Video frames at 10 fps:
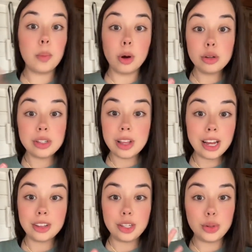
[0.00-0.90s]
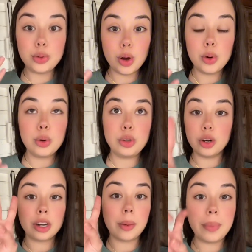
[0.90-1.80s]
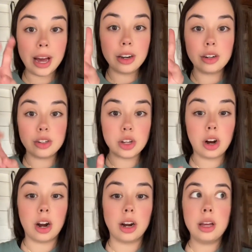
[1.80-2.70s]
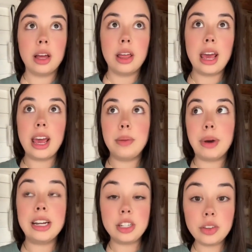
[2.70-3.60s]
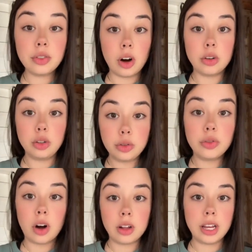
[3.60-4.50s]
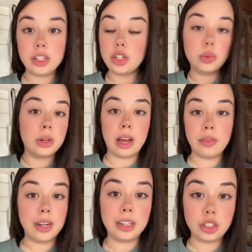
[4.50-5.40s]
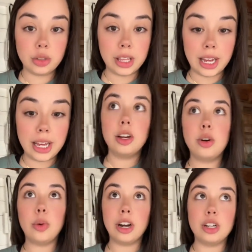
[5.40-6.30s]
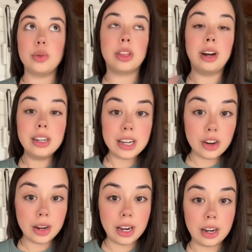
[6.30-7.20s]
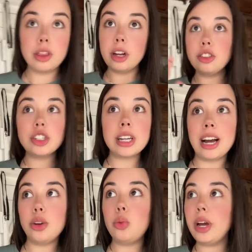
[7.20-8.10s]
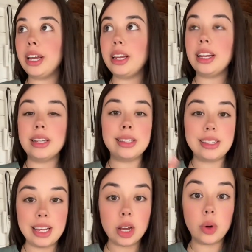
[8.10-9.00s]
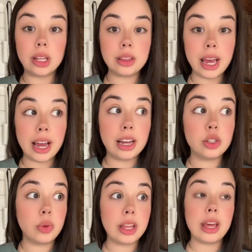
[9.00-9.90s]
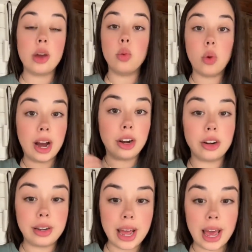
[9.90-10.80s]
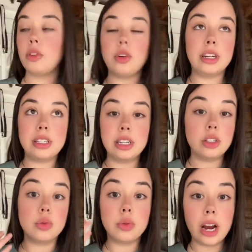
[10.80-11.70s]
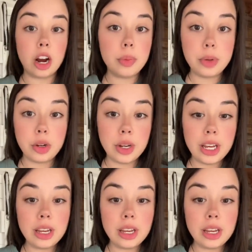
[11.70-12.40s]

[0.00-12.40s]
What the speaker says: Most likely, you know who your competitors are, and by default, you fall into whatever industry that is. Whereas with content creators, they're just kind of winging it and seeing what lands with a wider net. For instance, Rare Beauty